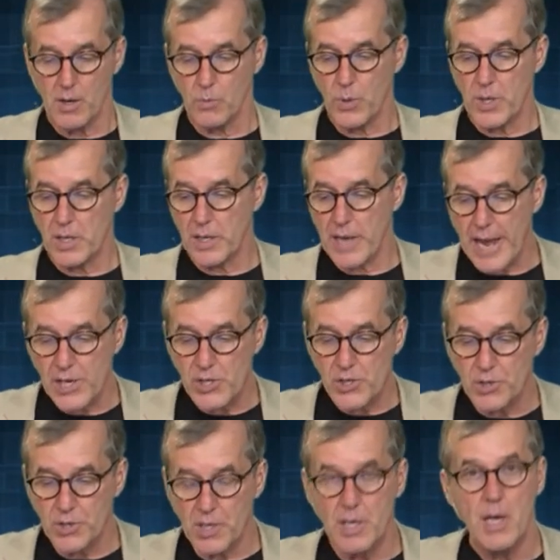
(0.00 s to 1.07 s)
we could
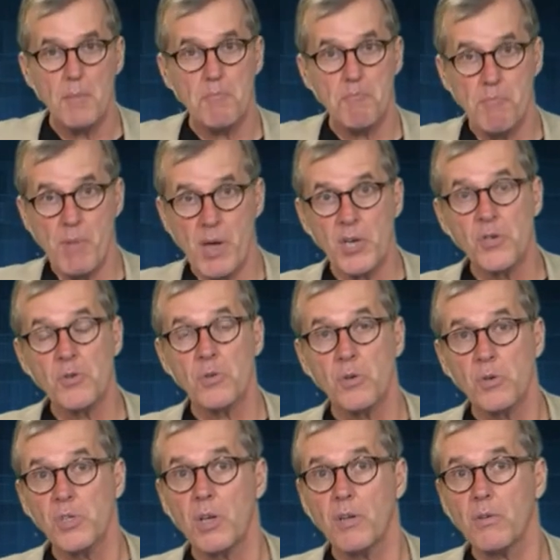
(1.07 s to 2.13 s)
actually measure
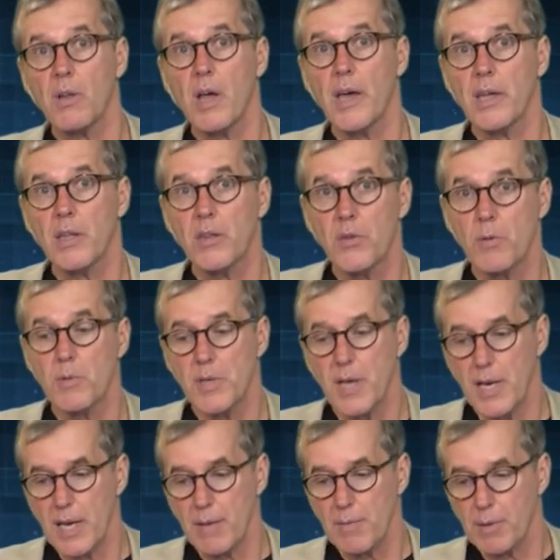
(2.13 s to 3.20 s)
those underlying
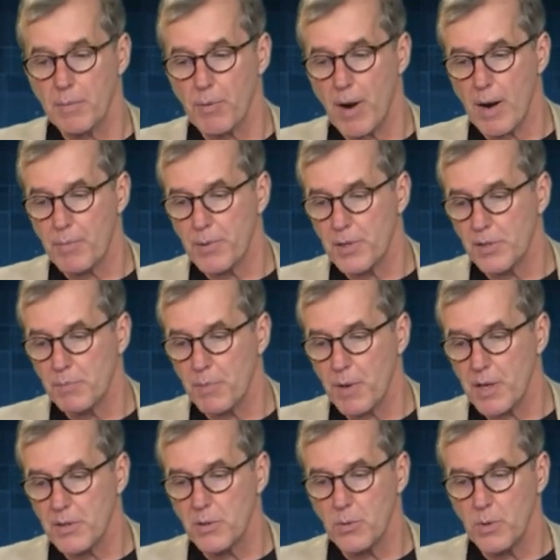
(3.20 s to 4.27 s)
thermodynamic properties
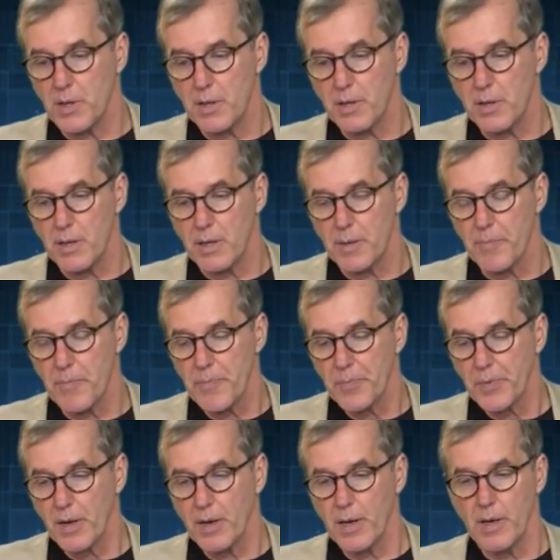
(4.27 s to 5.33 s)
by doing
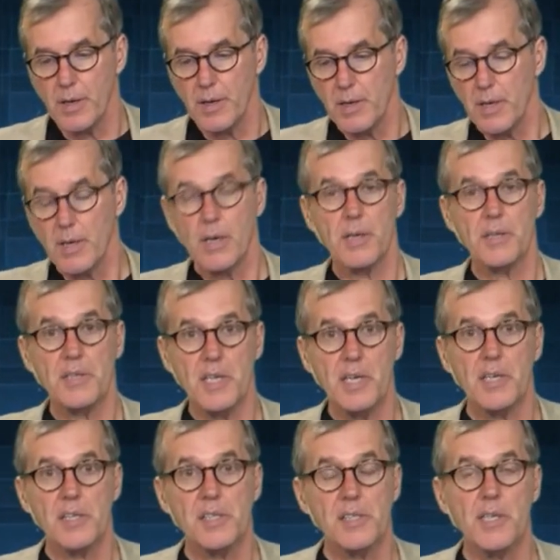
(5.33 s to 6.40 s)

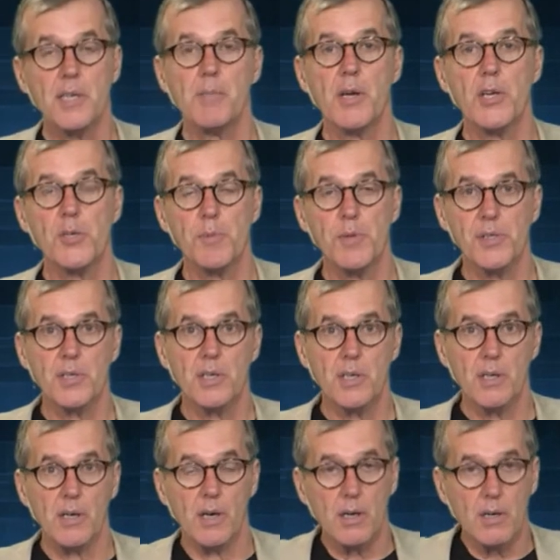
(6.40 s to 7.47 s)
DSC measurements
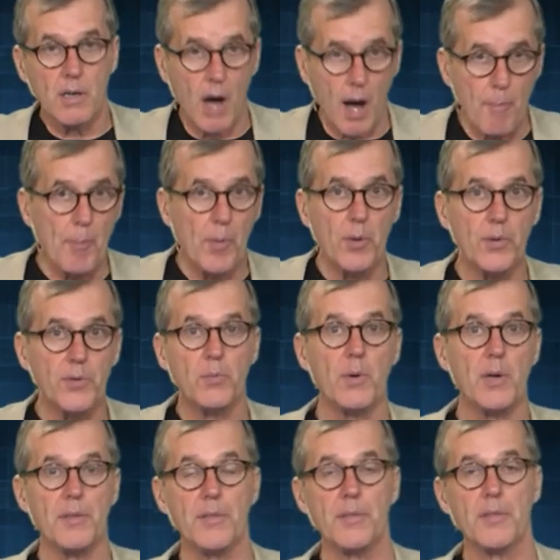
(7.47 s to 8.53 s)
coupled
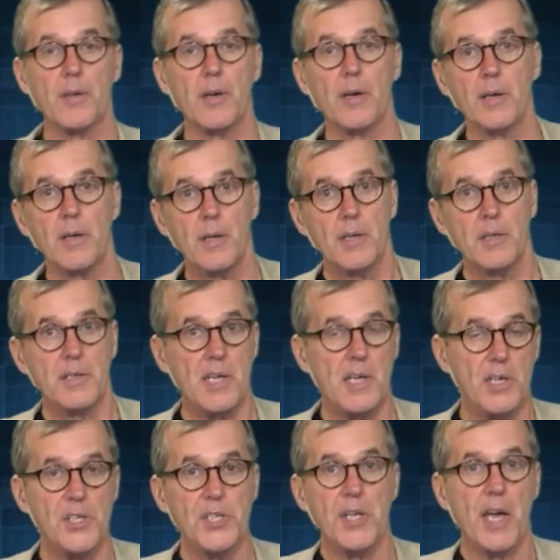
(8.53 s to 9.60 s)
with
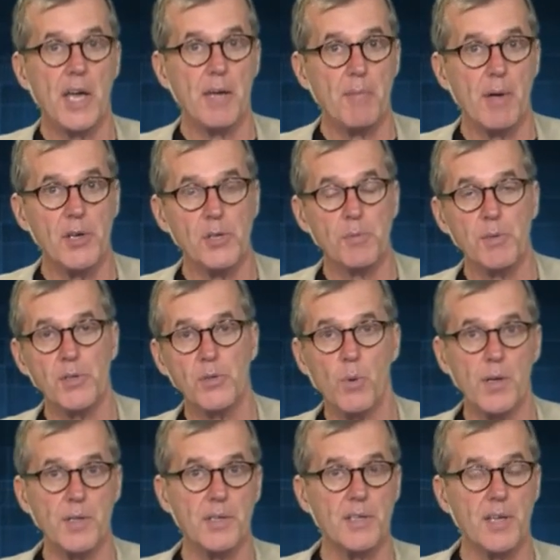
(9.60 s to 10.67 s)
TGA measurements,
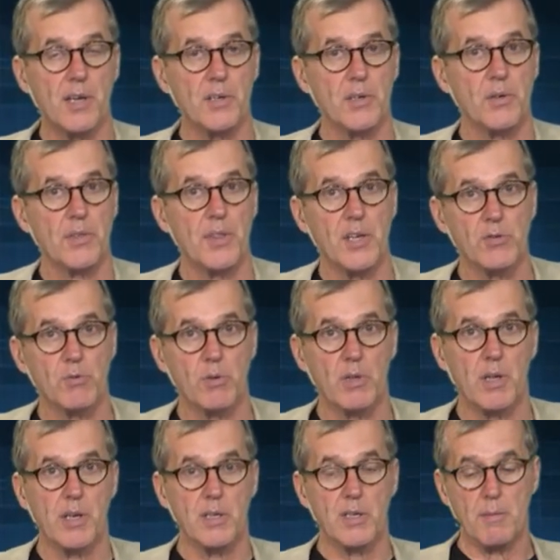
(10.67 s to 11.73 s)
one to tell you things
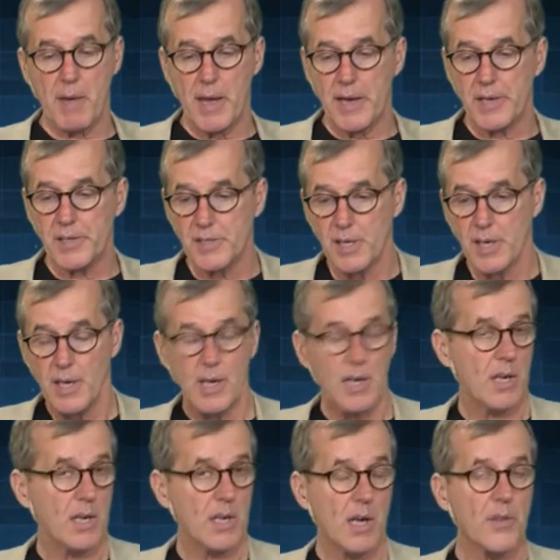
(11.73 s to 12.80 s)
related to mass
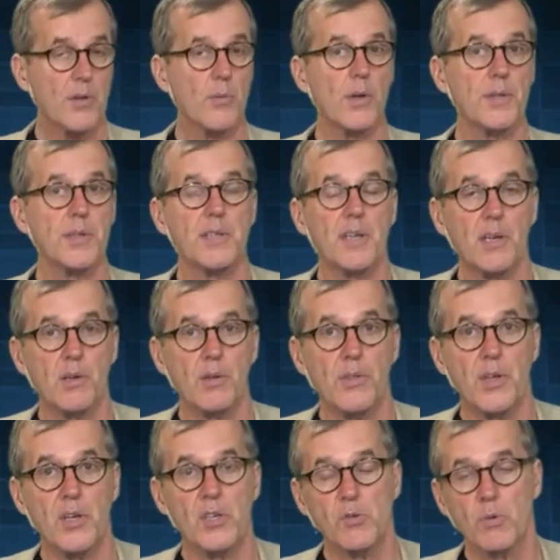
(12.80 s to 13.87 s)
and the other one to tell you
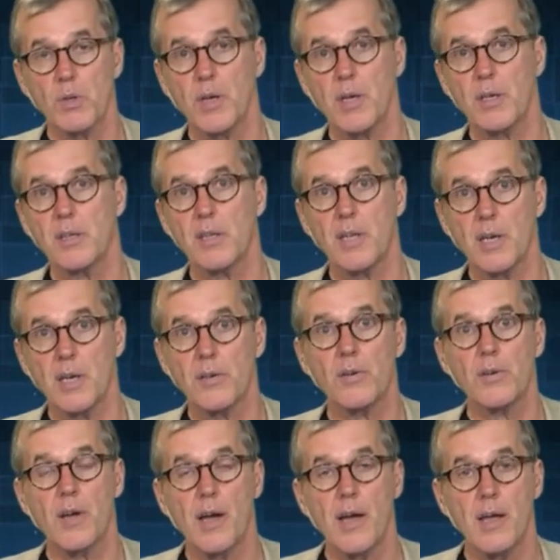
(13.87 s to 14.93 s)
things related to the
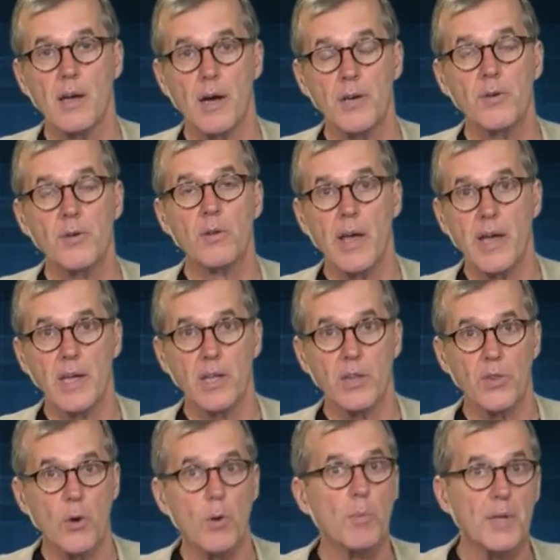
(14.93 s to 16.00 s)
underlying
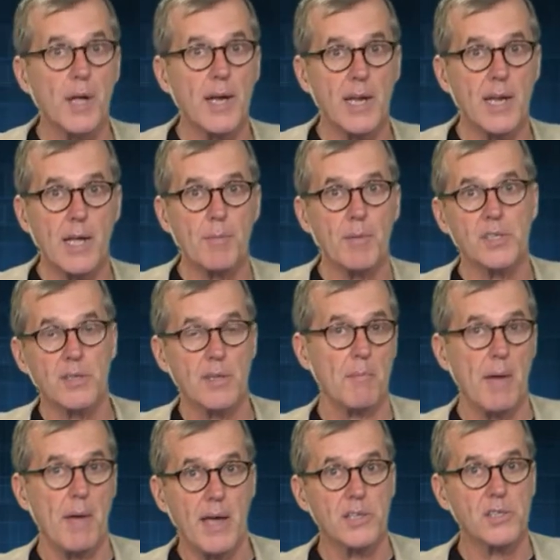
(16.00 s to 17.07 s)
thermodynamics of the
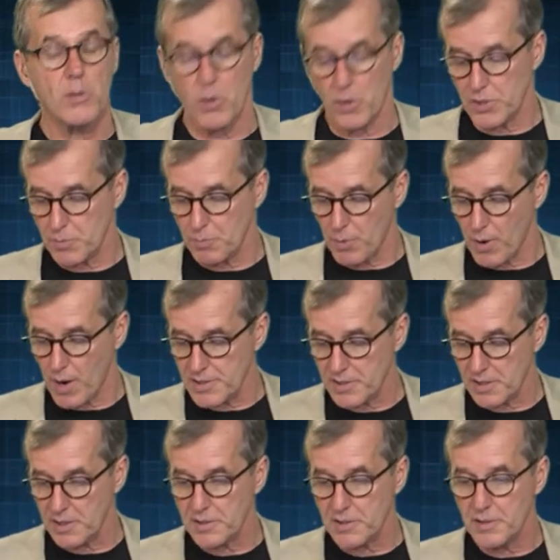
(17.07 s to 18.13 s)
mass loss
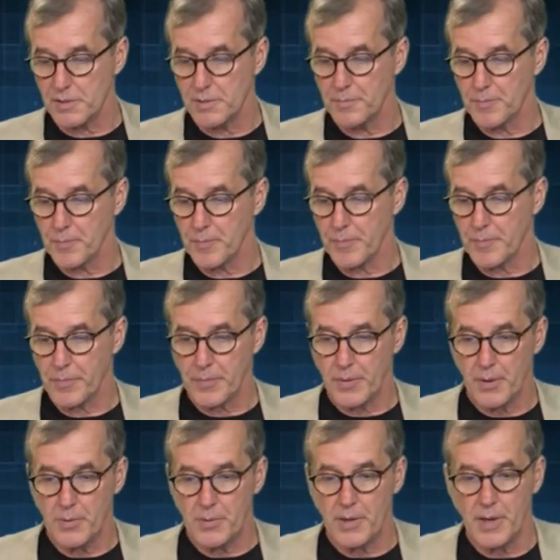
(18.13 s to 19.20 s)
process.
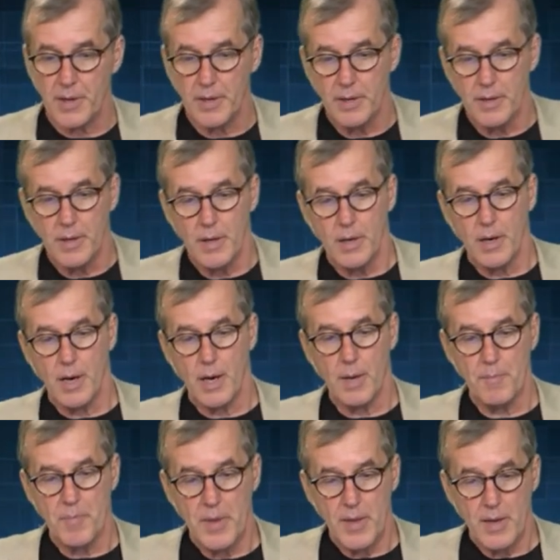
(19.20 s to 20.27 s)
Okay,
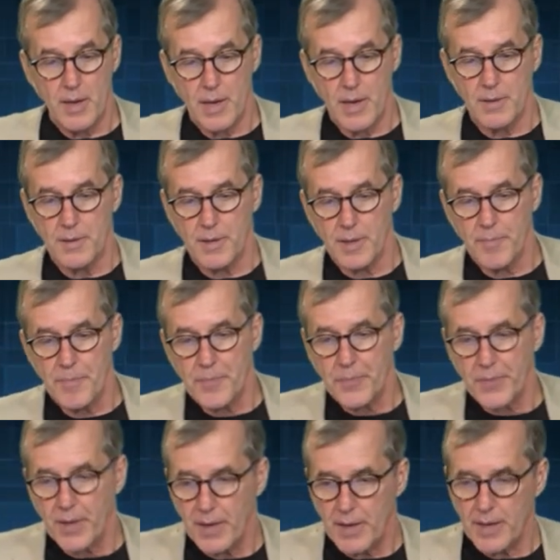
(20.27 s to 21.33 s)

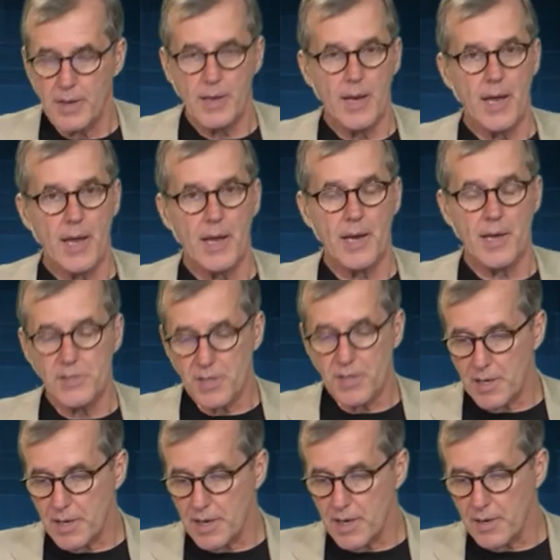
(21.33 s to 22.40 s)
and as
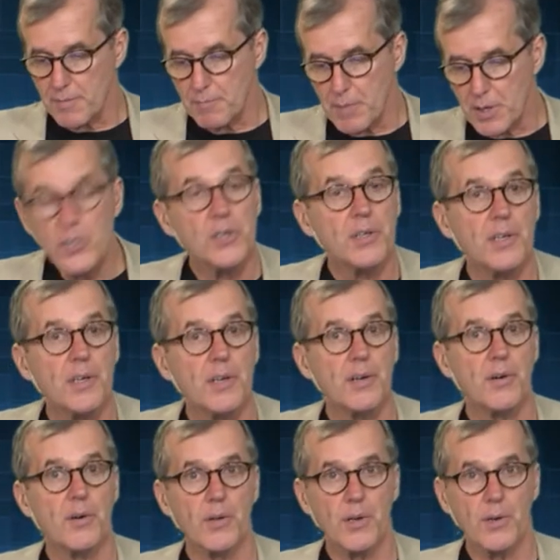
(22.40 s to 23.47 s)
I had mentioned in an
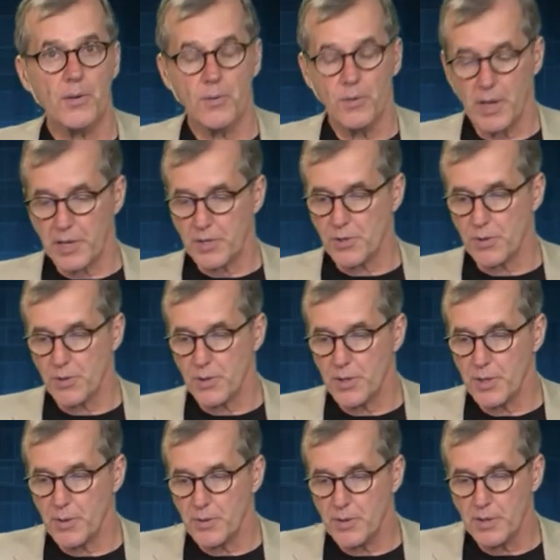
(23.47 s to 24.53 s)
earlier lecture,
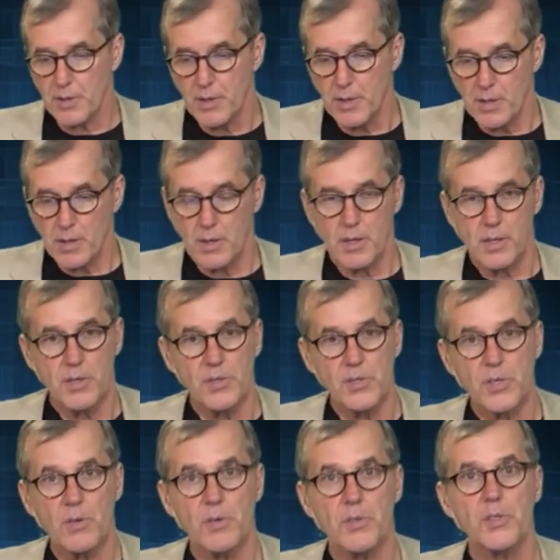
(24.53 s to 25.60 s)
the
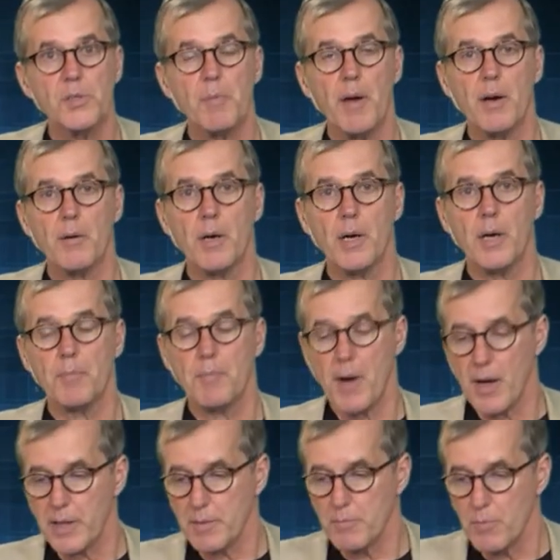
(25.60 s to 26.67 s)
concerns about
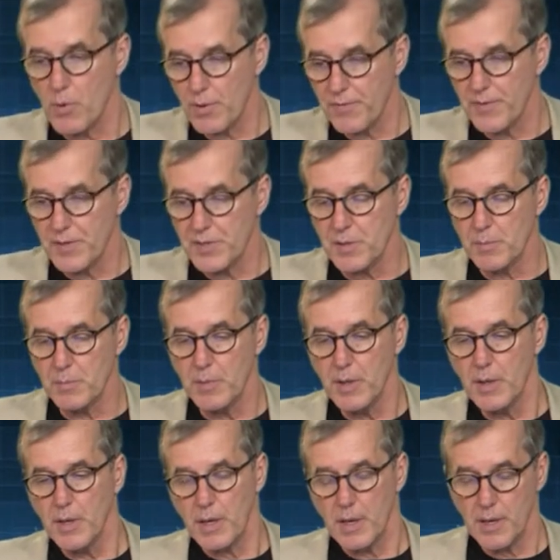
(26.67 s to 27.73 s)
polymorphism
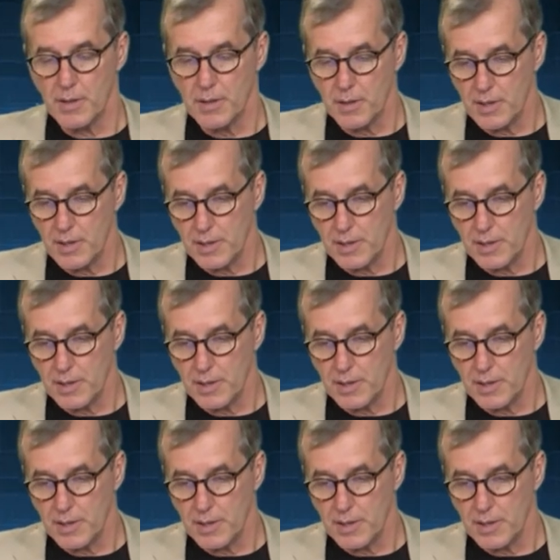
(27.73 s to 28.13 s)
in